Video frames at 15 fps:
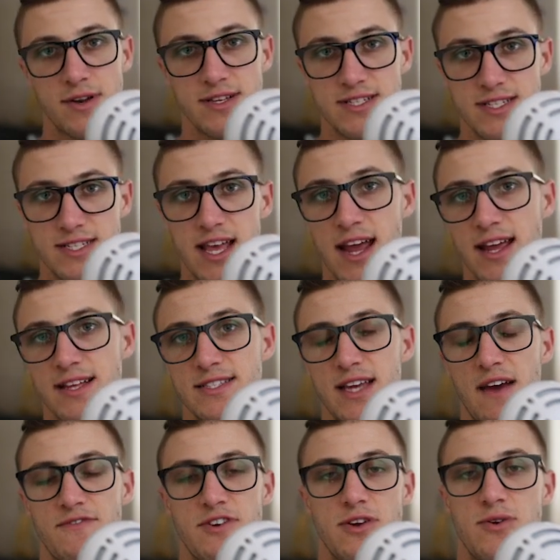seconds
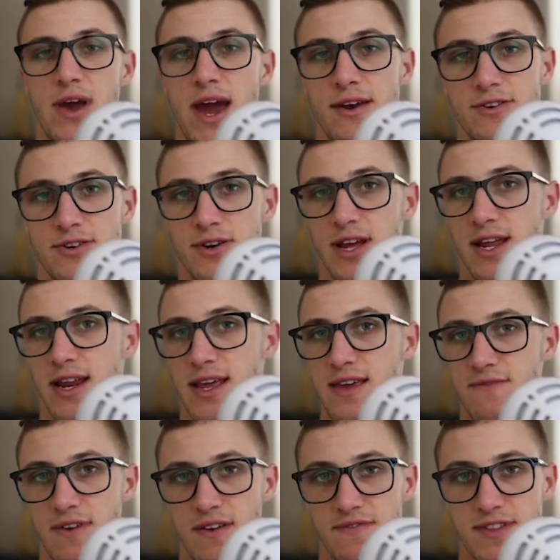after you entered it,
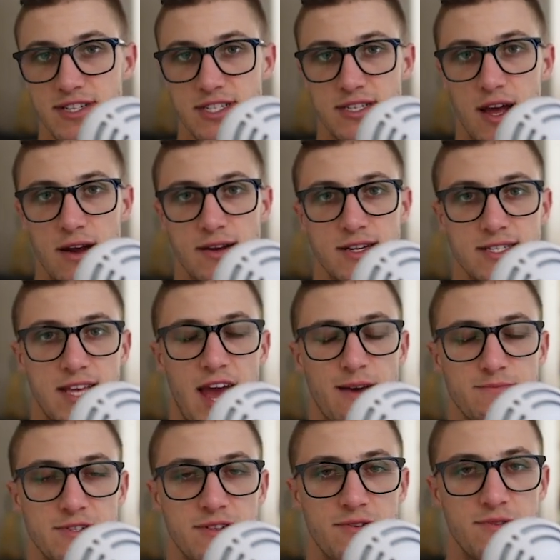even if the stock does
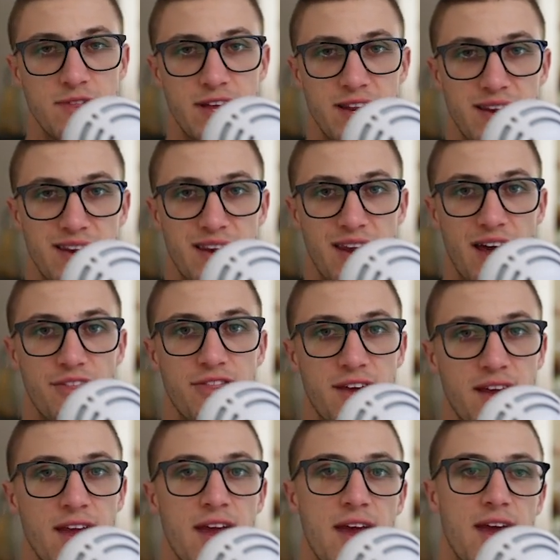absolutely
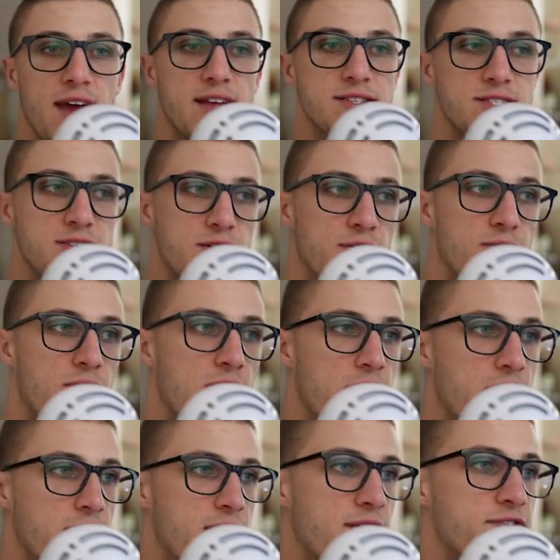nothing. And so
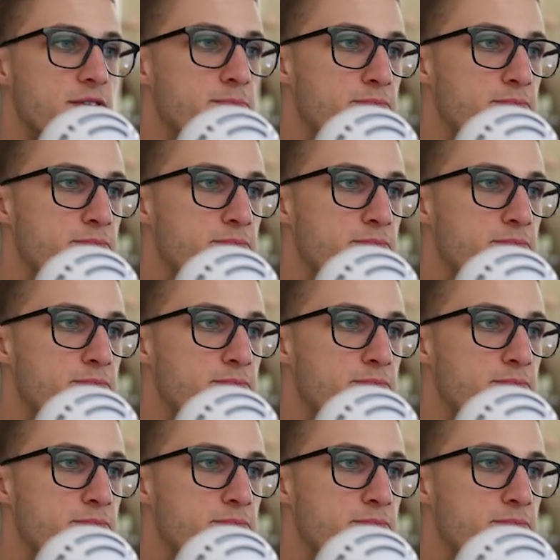you have to